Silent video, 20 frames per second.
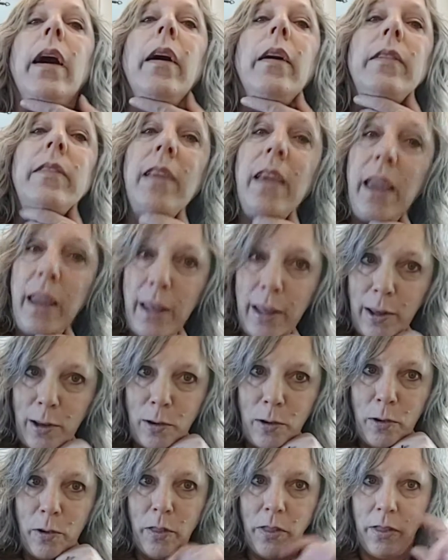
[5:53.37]
I'll take
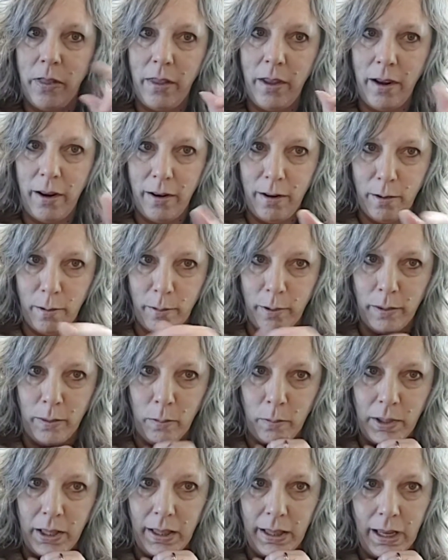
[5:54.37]
you there
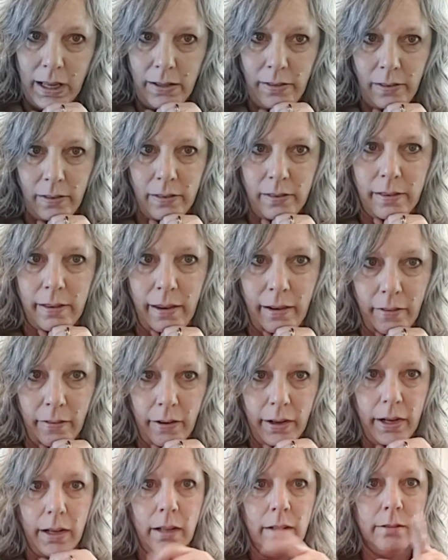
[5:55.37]
with me. That's a
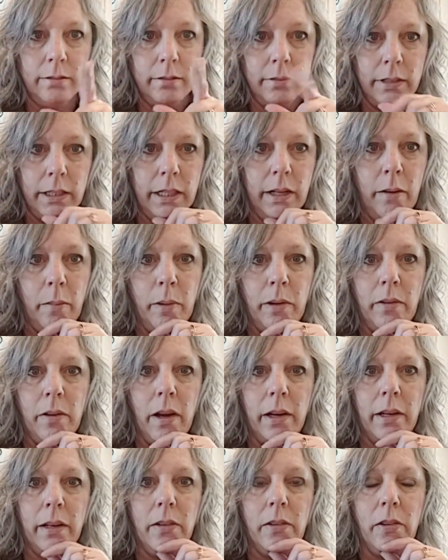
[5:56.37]
scary, I've been
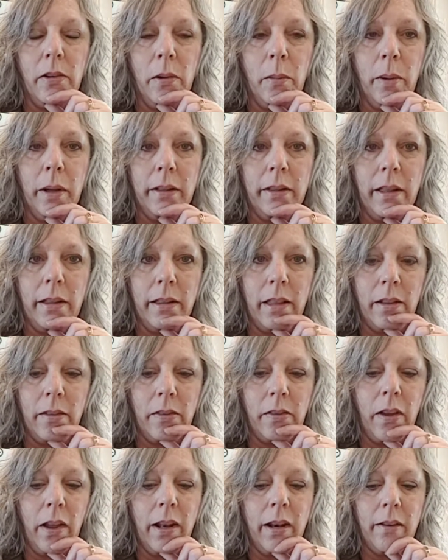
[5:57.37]
talking to you about that.
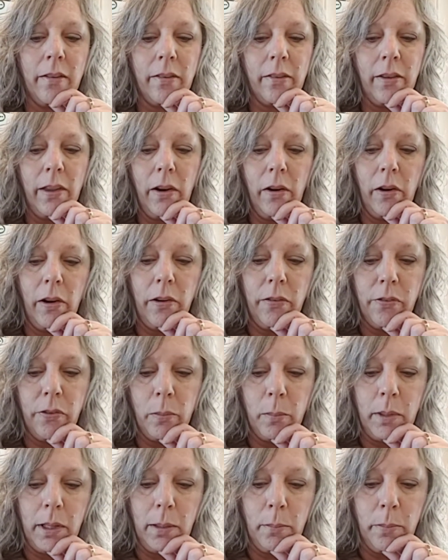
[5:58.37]
That's kind of scary
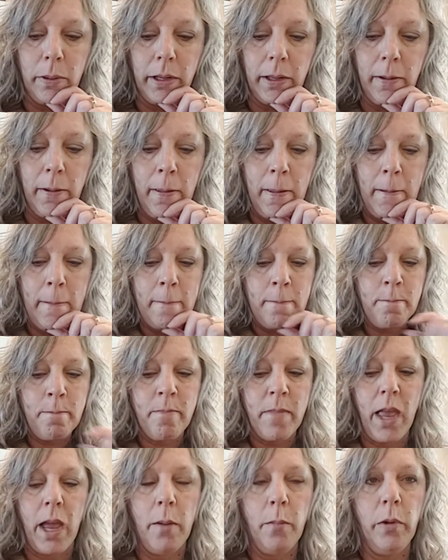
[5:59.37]
for me, but
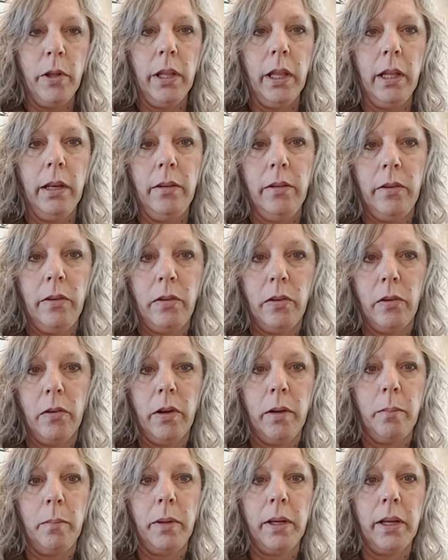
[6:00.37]
I'm willing to do
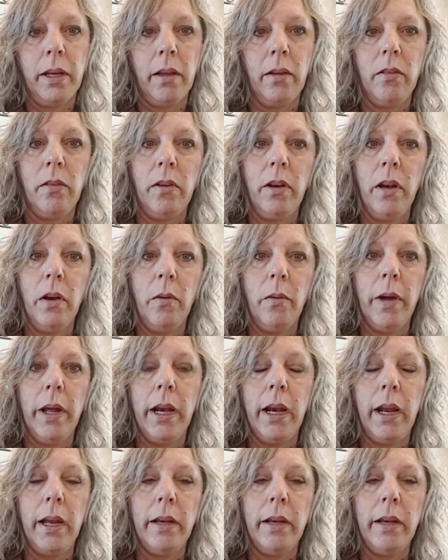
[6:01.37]
it because you know what?